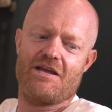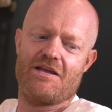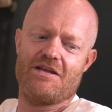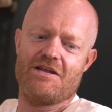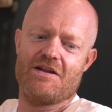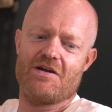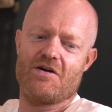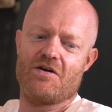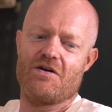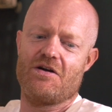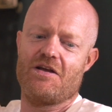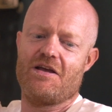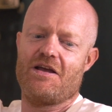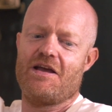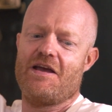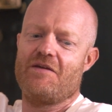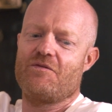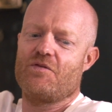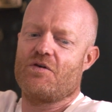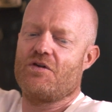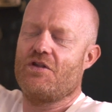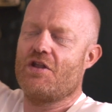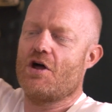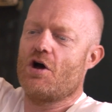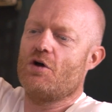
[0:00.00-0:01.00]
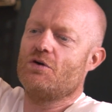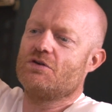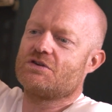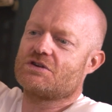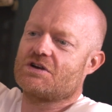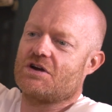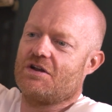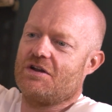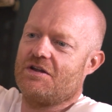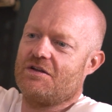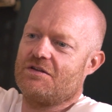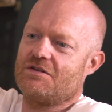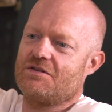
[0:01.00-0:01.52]
you know, everyone
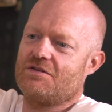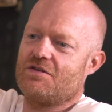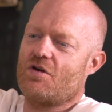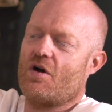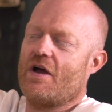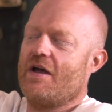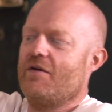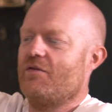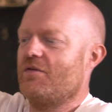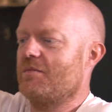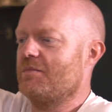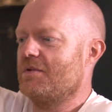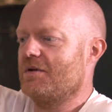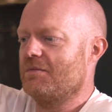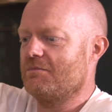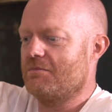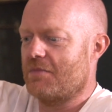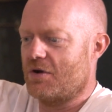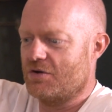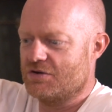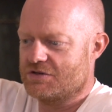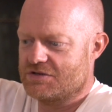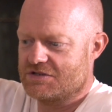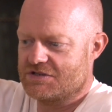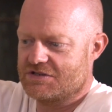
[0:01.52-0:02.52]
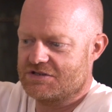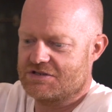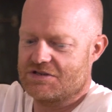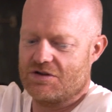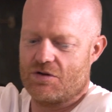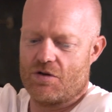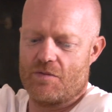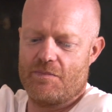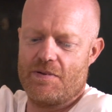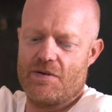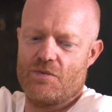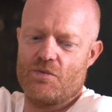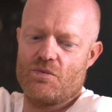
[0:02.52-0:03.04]
knows, kind of, not everyone, but a
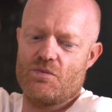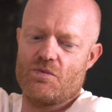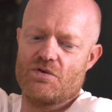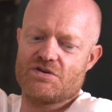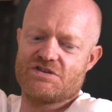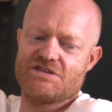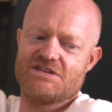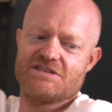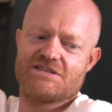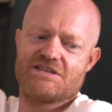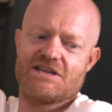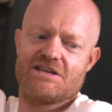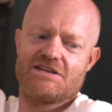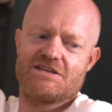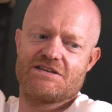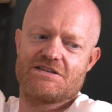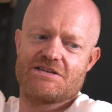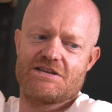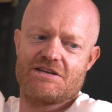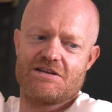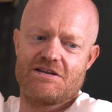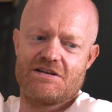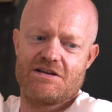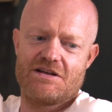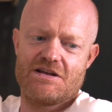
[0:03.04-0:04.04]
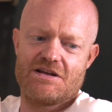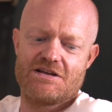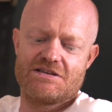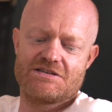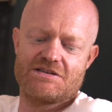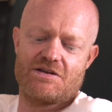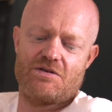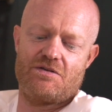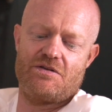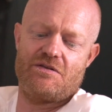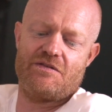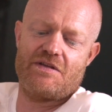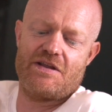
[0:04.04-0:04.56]
lot of people watch EastEnders,
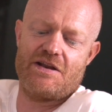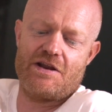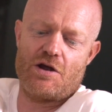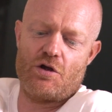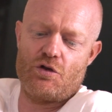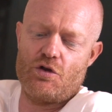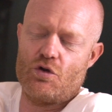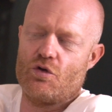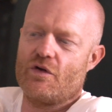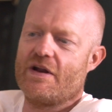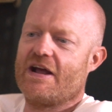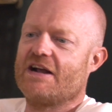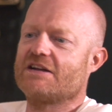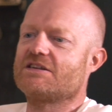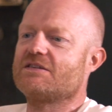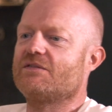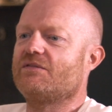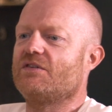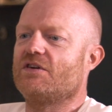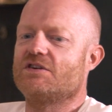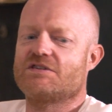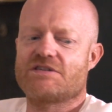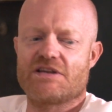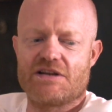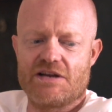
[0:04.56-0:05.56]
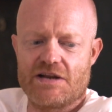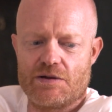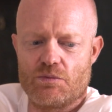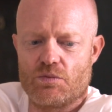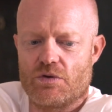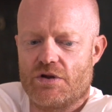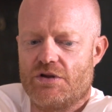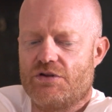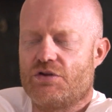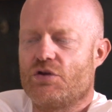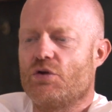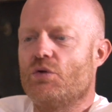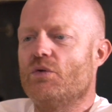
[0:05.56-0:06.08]
so as they know you're an actor, the first thing they
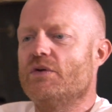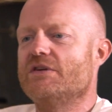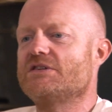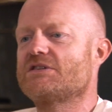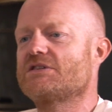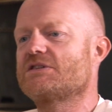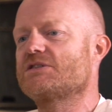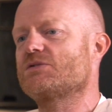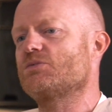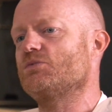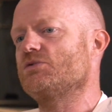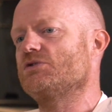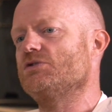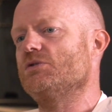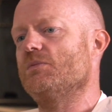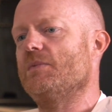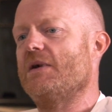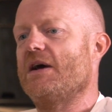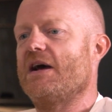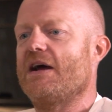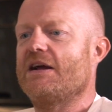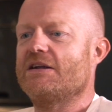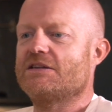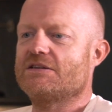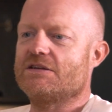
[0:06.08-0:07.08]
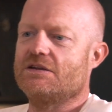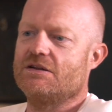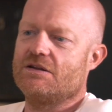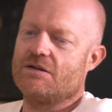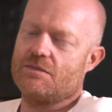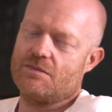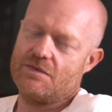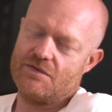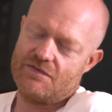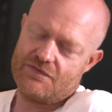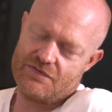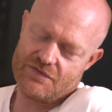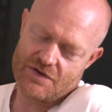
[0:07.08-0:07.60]
want to do is talk to you about
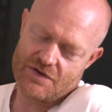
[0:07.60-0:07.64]
acting.